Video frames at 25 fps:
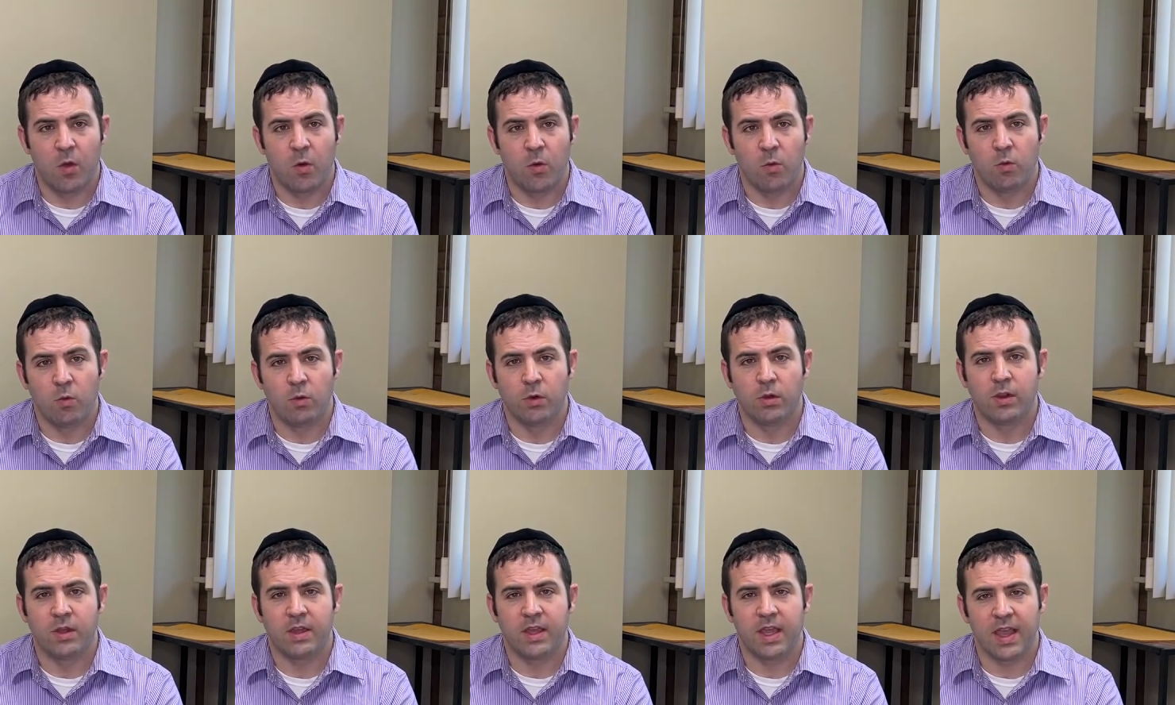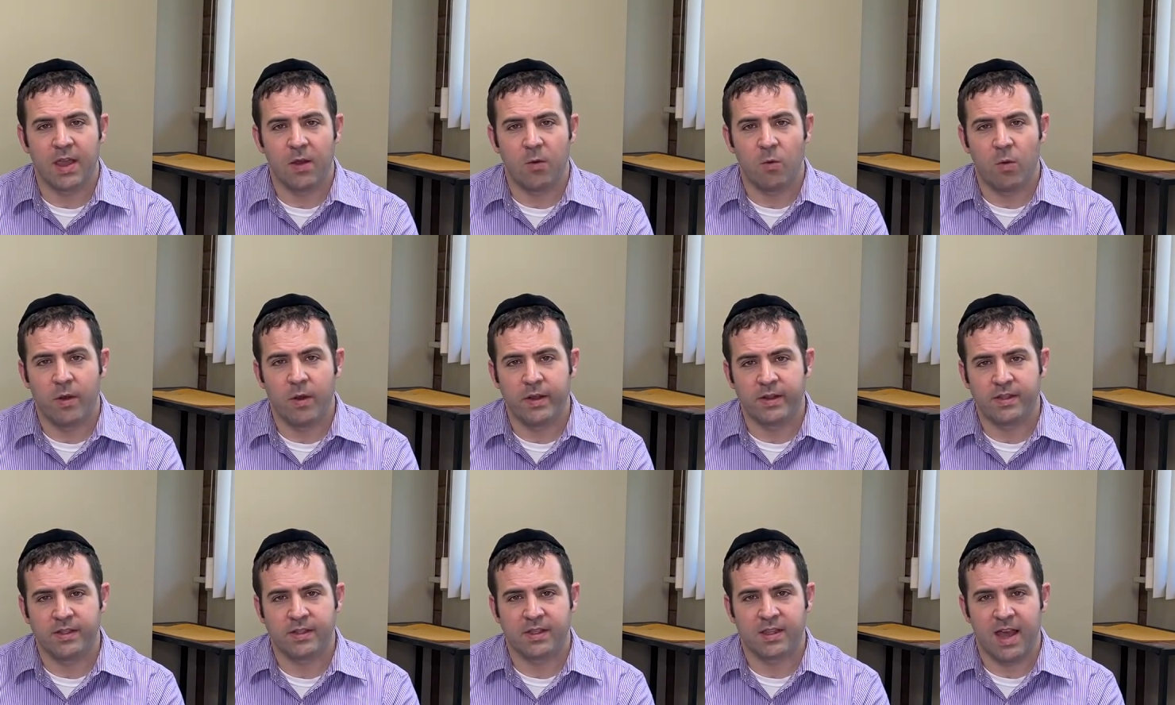We're looking at
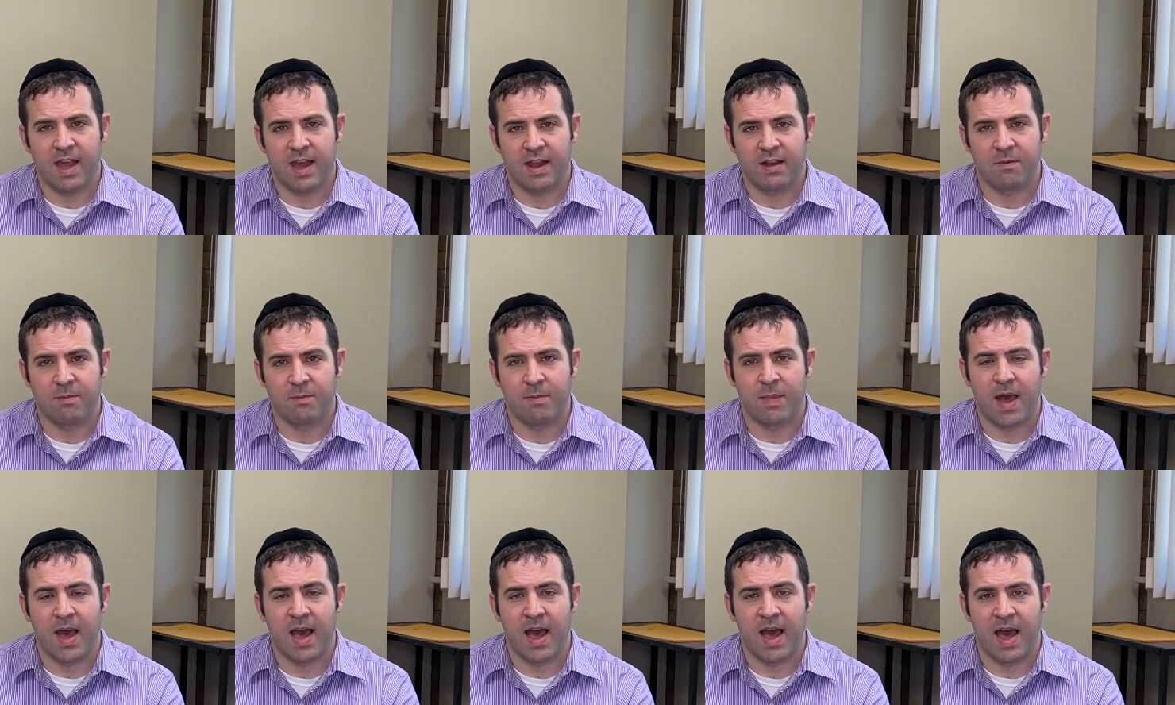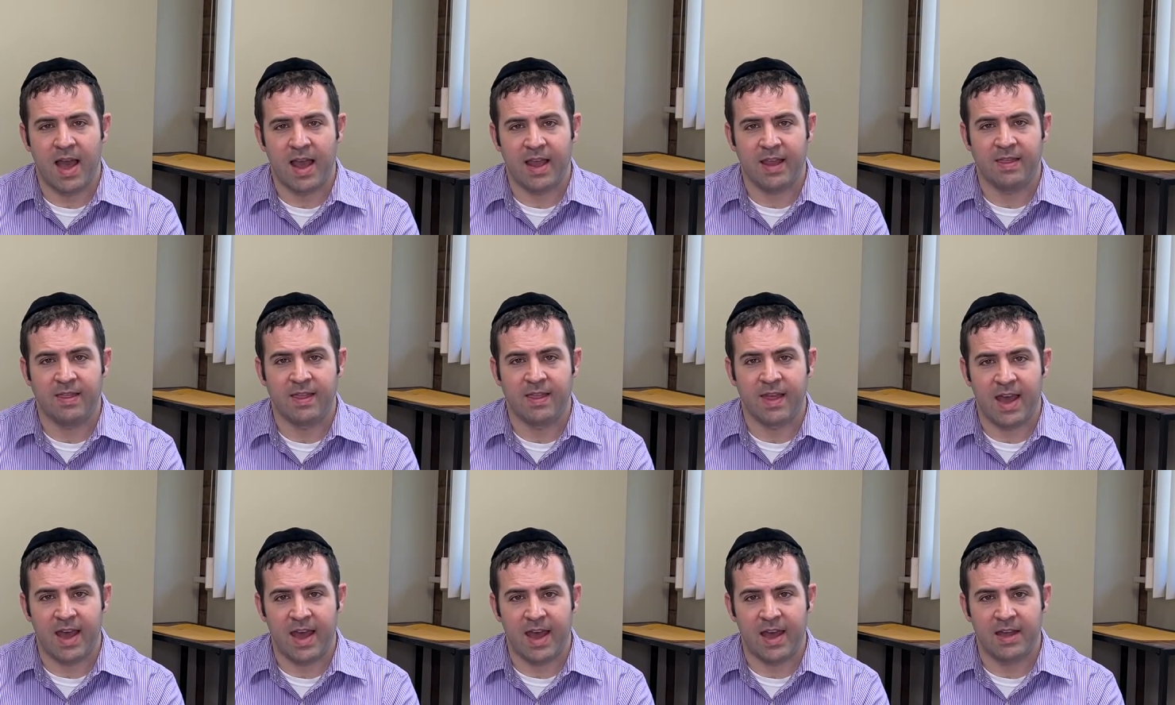what's kind of behind
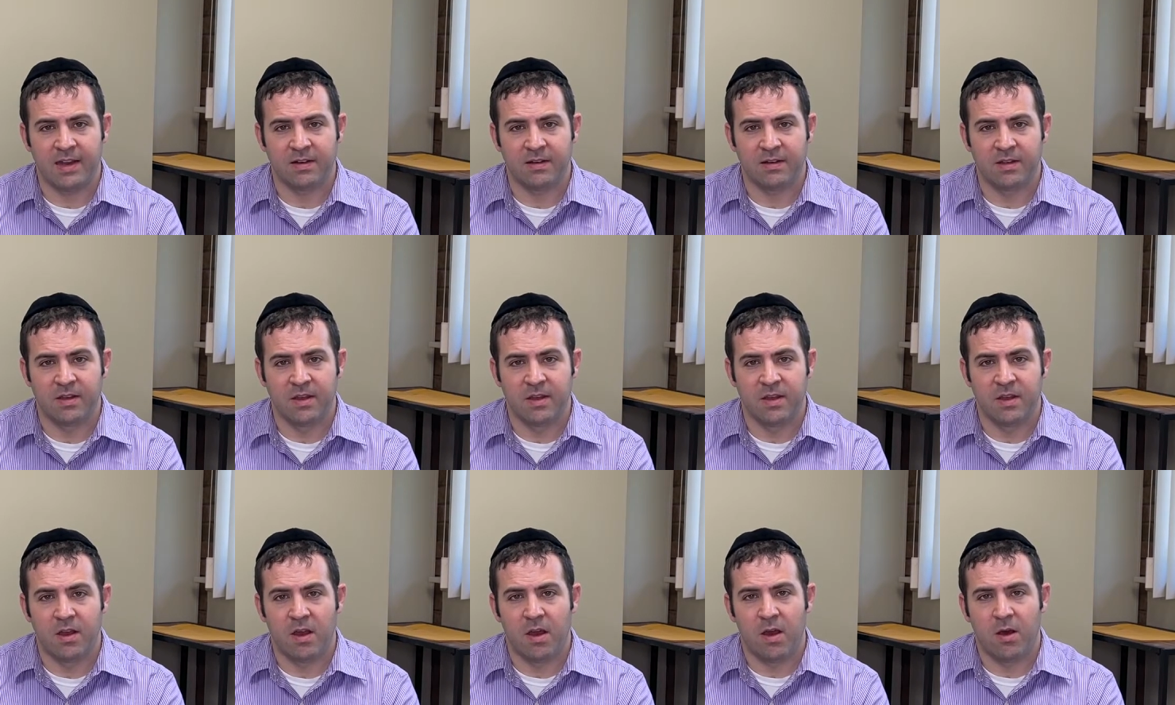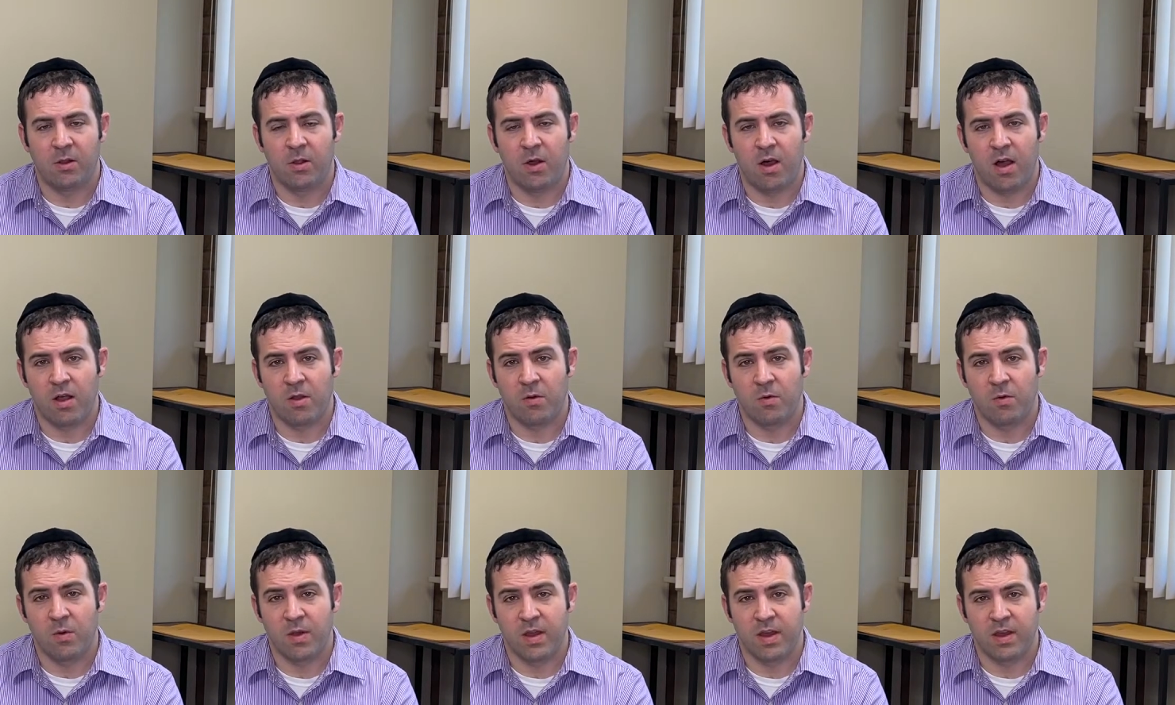that,
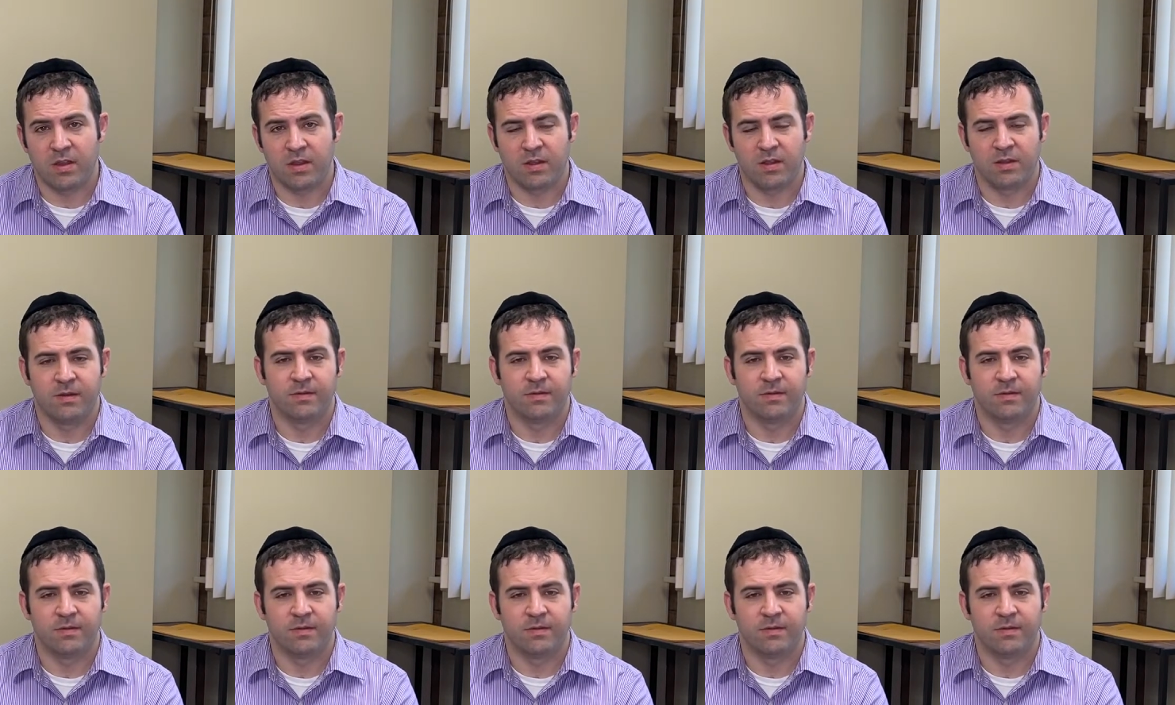along with